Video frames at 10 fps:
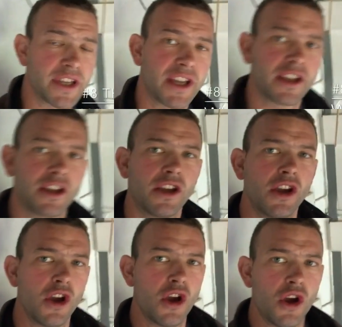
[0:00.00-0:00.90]
it
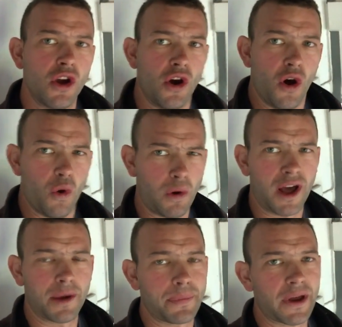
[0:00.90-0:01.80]
all
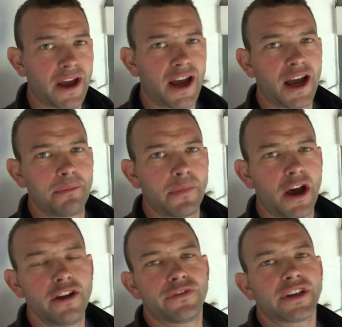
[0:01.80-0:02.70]
up.
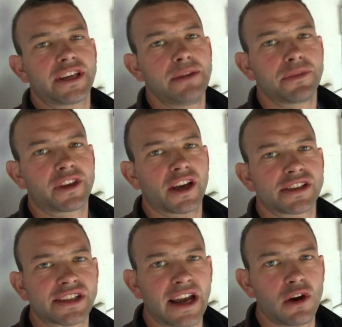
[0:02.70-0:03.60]
Hopefully keep the
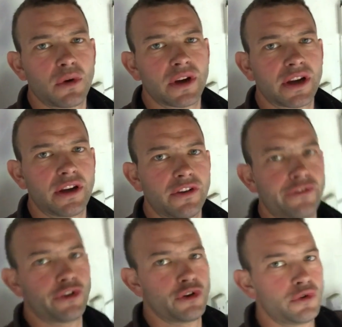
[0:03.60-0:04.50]
dust out.
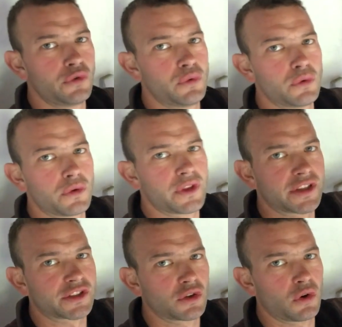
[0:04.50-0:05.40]
Through
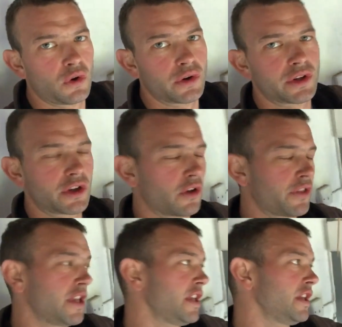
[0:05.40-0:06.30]
this door you got
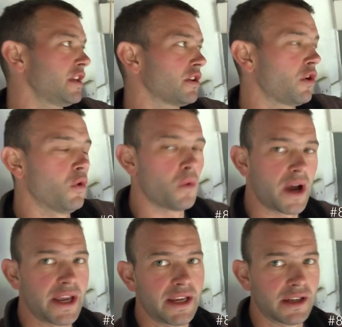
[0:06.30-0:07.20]
the
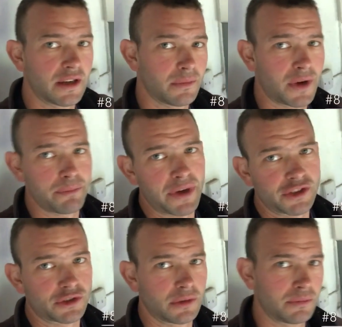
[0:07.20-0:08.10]
hallway, my
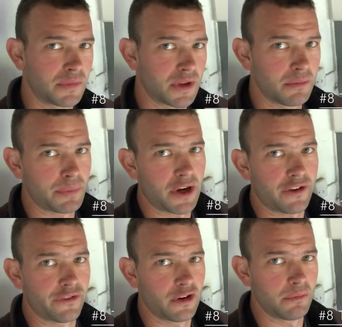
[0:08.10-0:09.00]
bedroom and
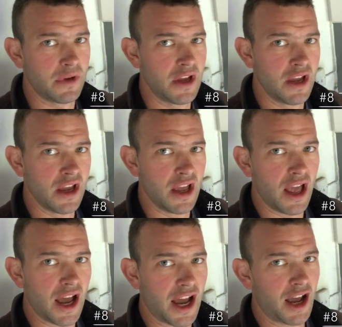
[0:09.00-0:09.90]
bathroom.
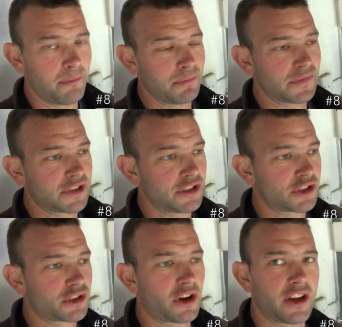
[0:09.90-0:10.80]
So
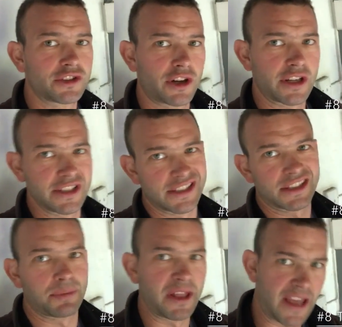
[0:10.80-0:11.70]
just trying to
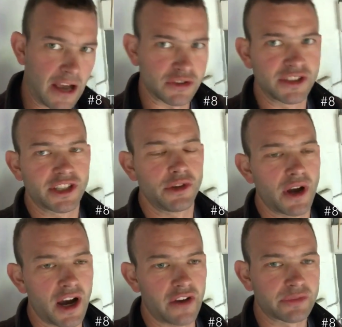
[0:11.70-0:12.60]
split the house in two
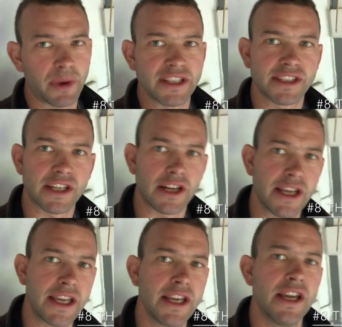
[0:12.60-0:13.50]
halves basically,